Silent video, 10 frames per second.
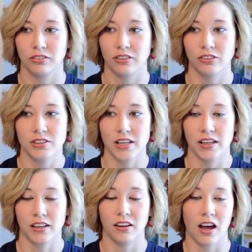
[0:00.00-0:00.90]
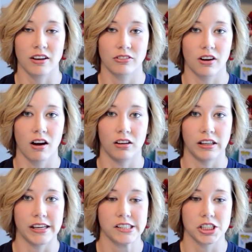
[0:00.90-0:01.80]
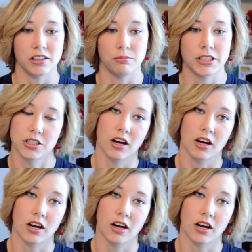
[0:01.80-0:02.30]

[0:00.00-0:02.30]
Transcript: you're standing in line for Hall H and Misha